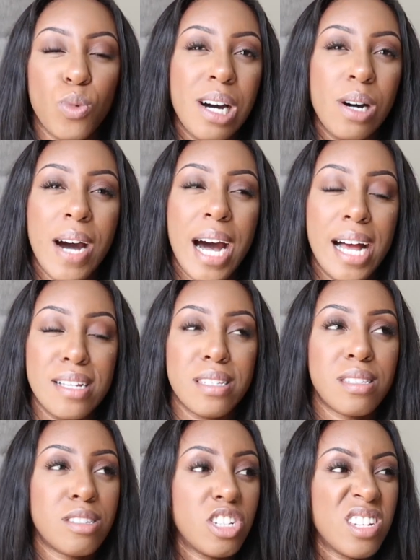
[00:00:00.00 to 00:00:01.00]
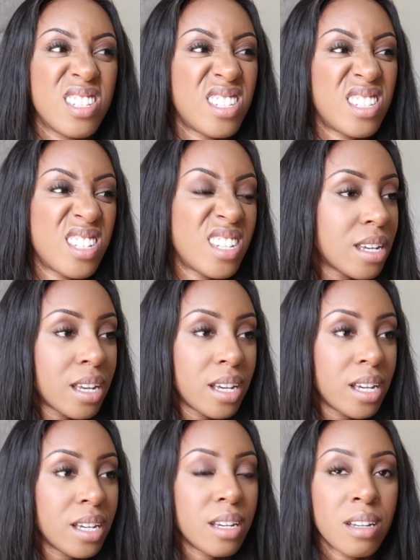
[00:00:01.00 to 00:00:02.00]
well as just
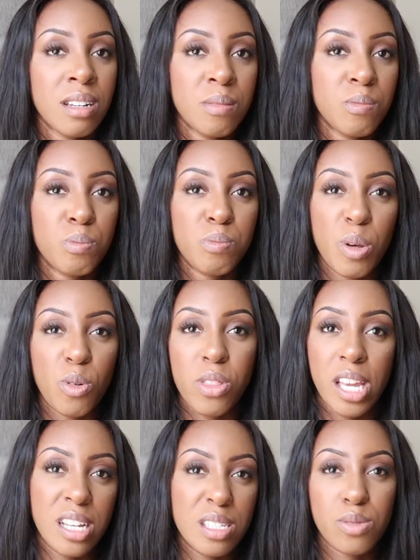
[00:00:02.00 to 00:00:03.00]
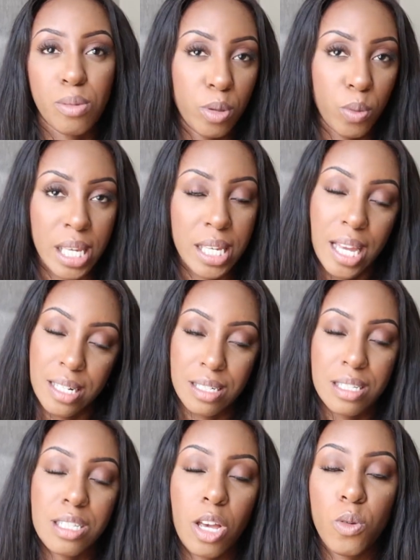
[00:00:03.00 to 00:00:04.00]
little things from the
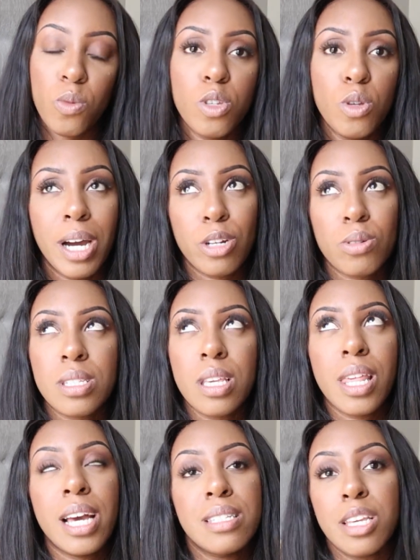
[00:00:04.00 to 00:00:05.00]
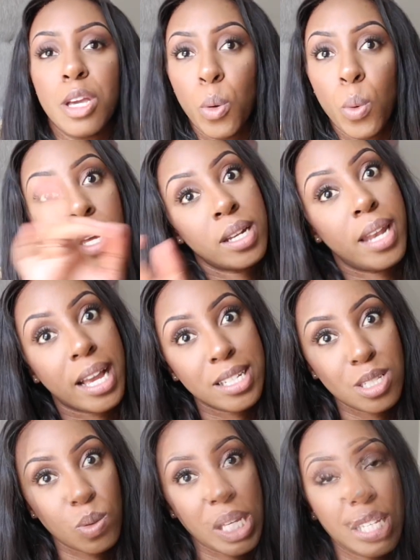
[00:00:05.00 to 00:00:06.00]
weekend, so you might not see that until
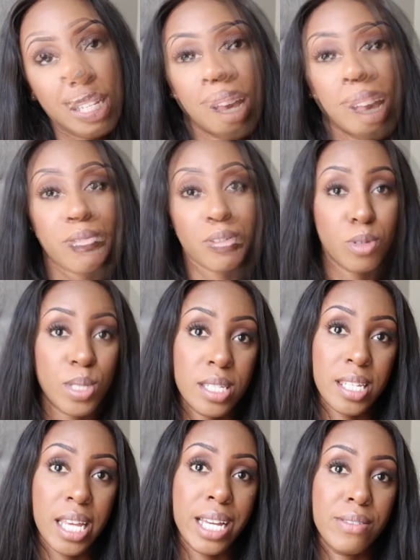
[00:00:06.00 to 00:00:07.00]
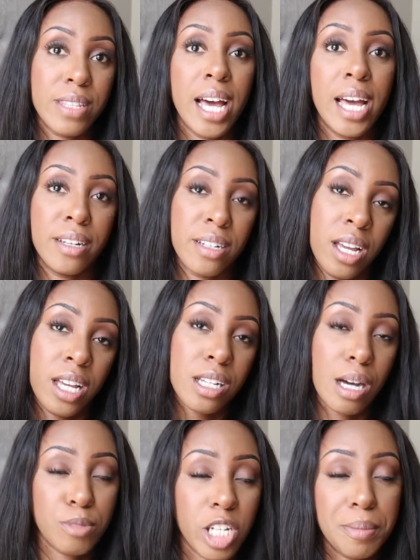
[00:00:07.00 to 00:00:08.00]
next week. Nothing more to say other than
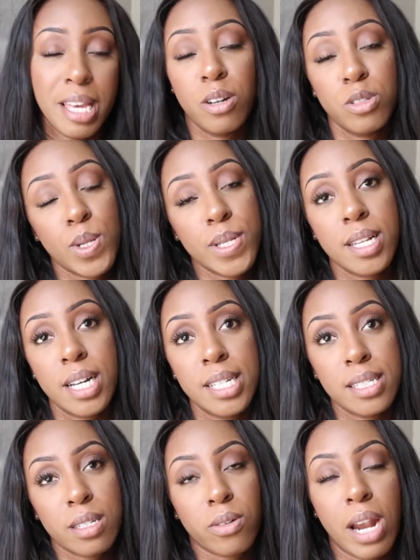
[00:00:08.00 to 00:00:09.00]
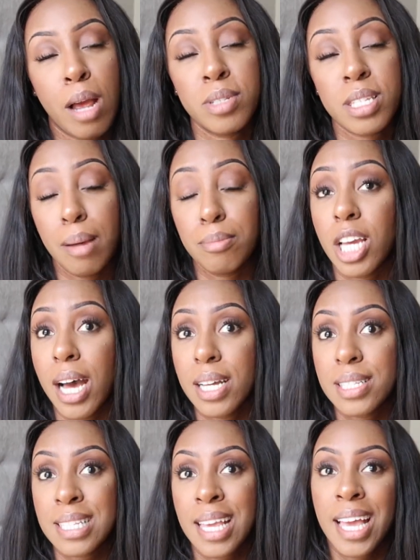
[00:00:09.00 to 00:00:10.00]
come check me out on Twitter, Instagram,
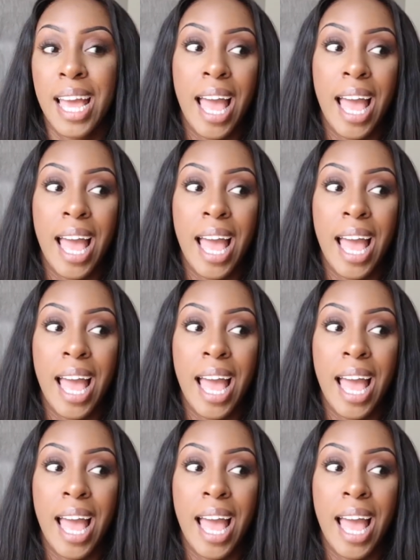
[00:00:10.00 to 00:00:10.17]
Snapchat,